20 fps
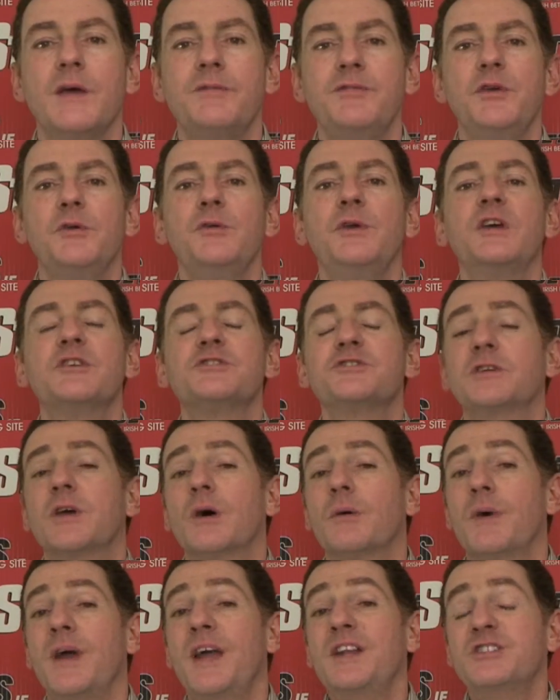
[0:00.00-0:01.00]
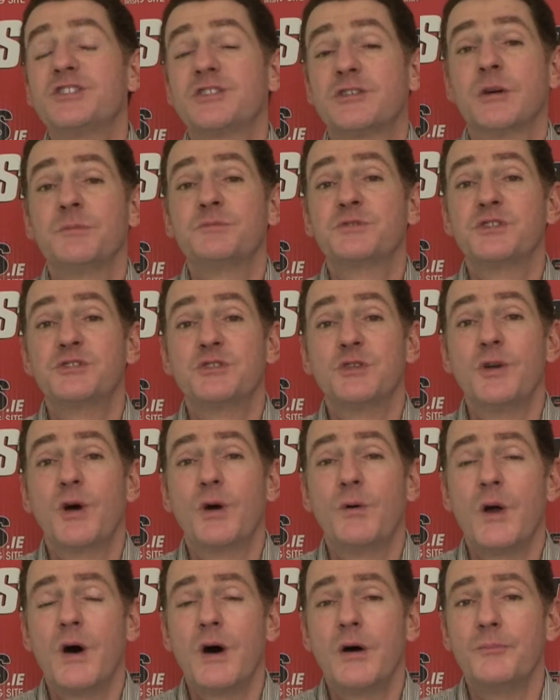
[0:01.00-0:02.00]
A few years ago, English clubs could do
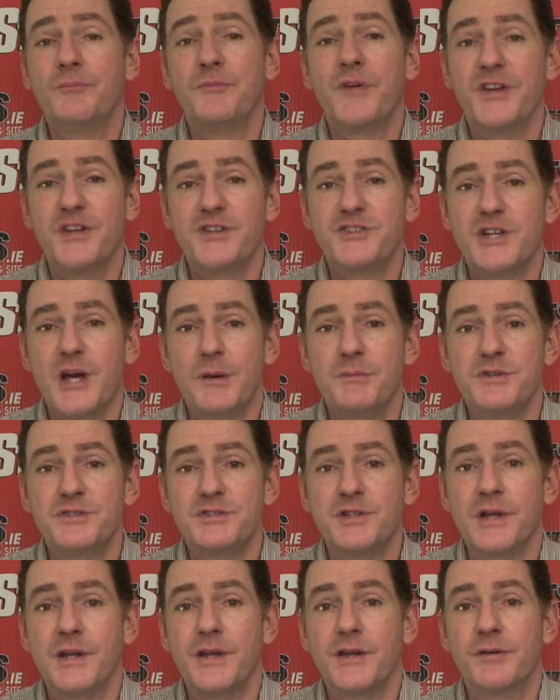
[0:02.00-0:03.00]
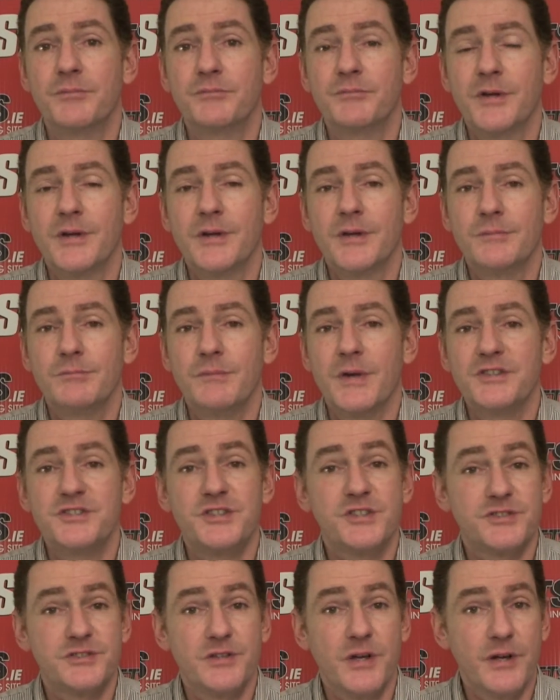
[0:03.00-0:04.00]
no wrong in the Champions League.
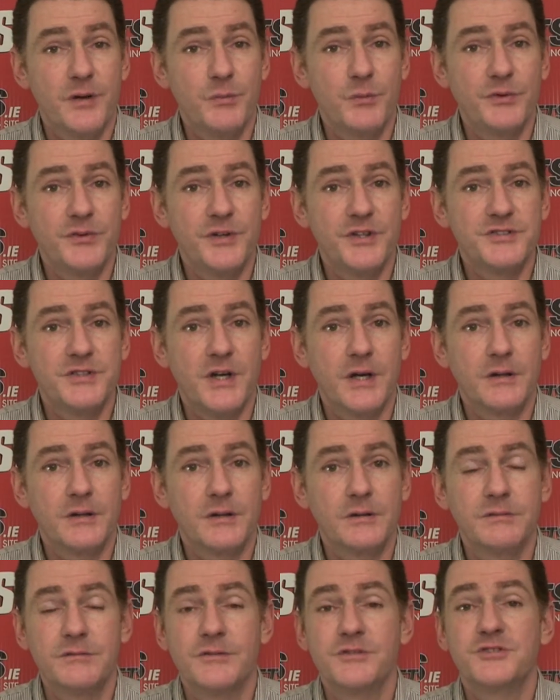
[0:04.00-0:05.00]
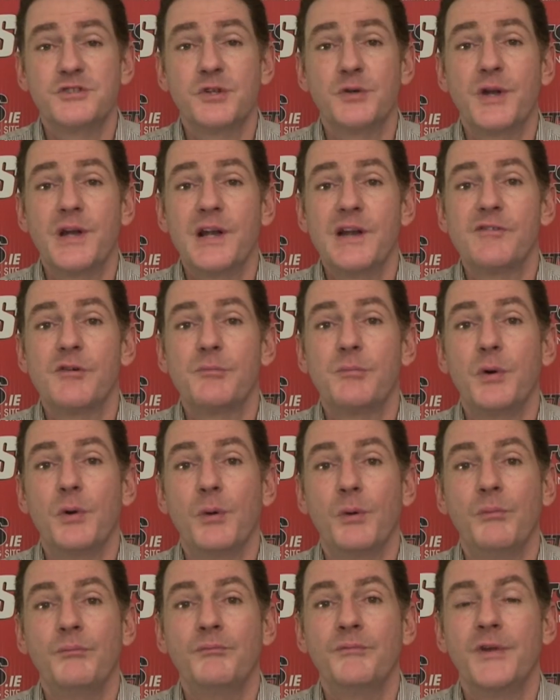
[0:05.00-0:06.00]
Manchester United won the title, so did
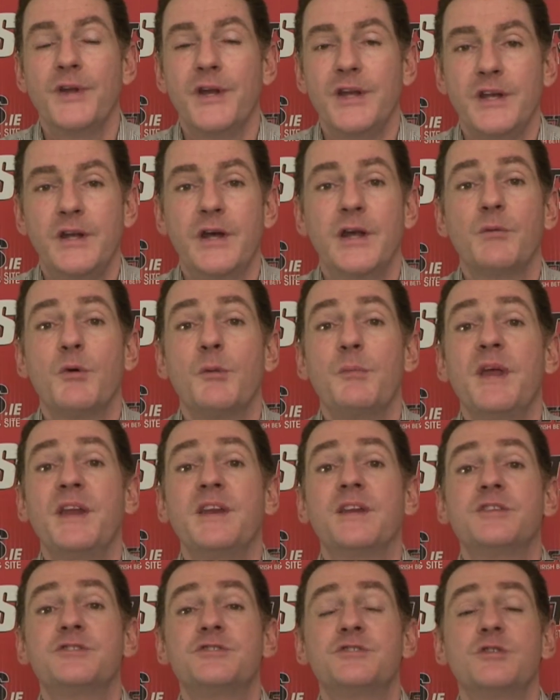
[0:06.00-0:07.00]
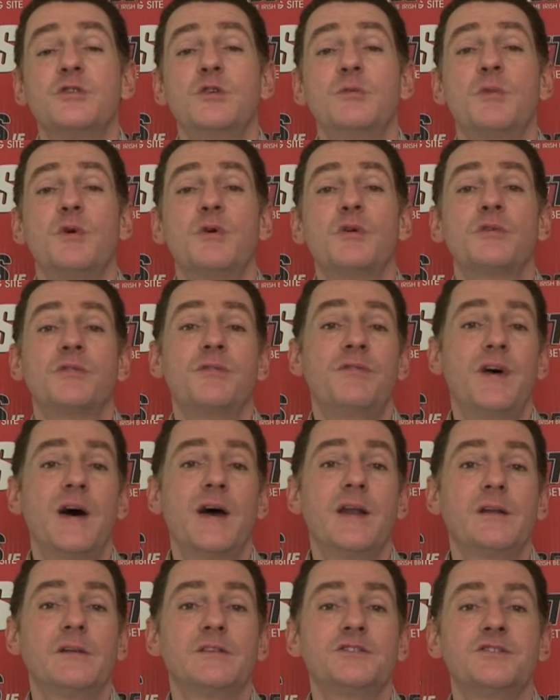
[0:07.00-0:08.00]
Liverpool. United were beaten in 2 more
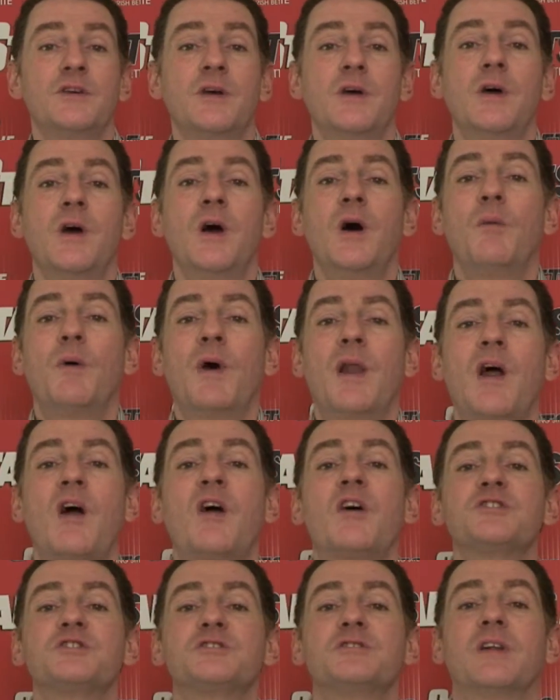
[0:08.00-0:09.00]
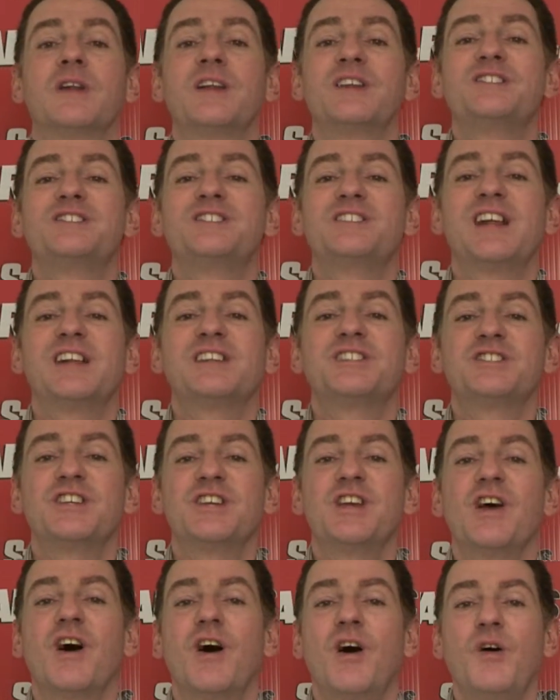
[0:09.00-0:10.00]
finals, while Arsenal and
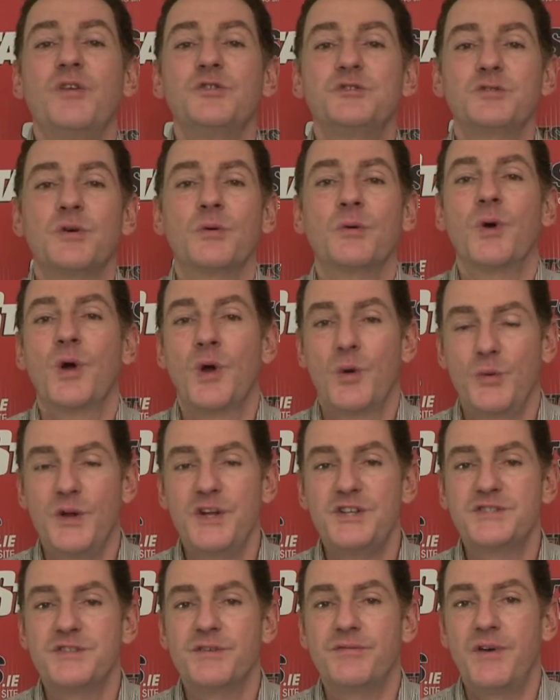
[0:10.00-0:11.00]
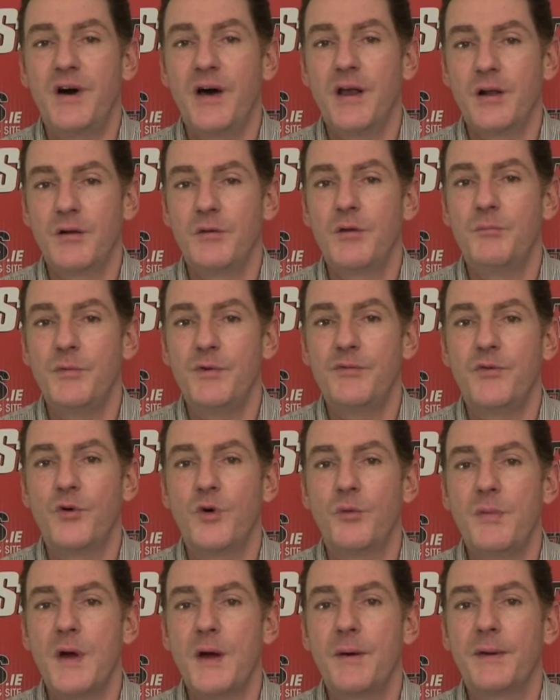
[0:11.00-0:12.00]
Chelsea also reached the final
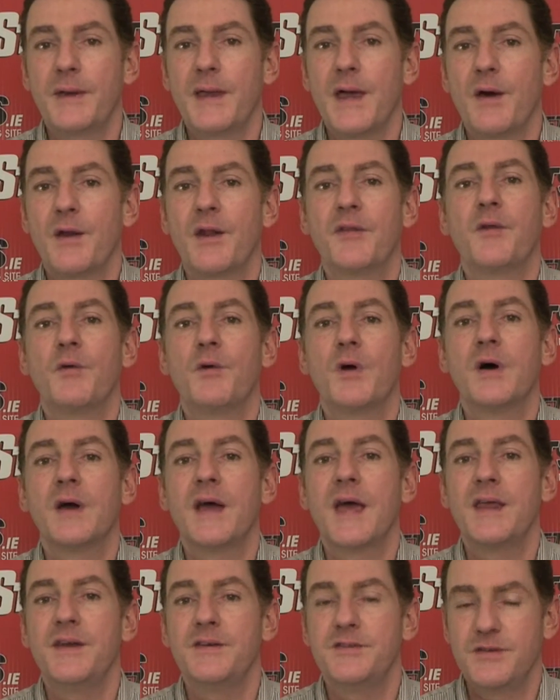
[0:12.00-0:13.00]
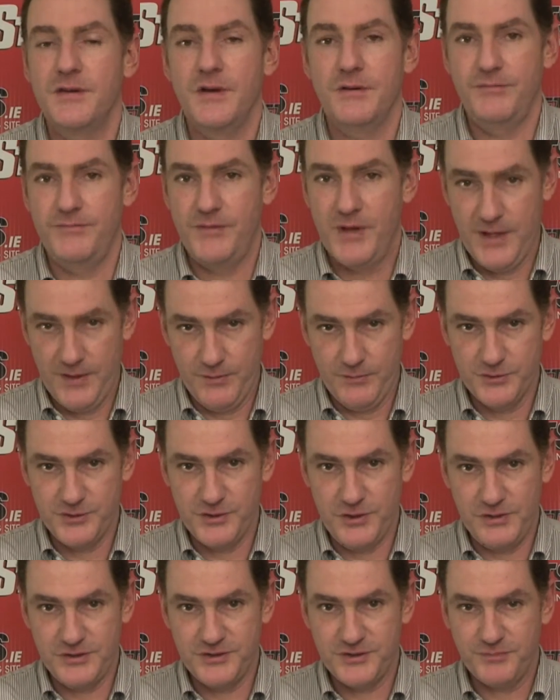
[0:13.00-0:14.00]
before bowing out at the wrong end of
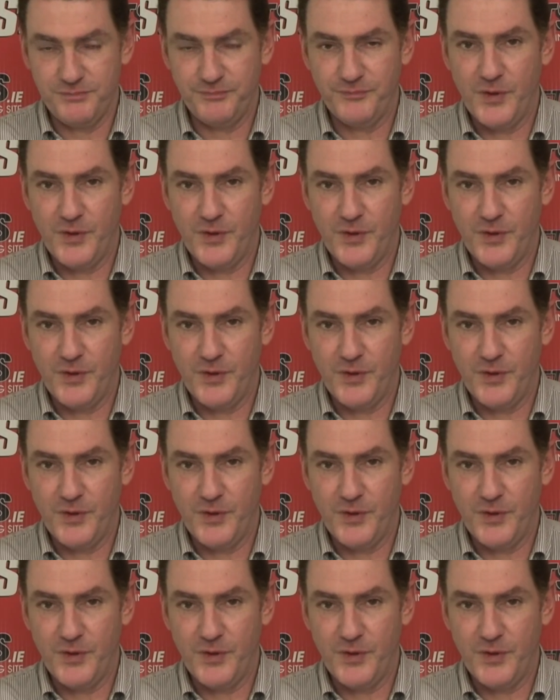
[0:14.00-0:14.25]
results.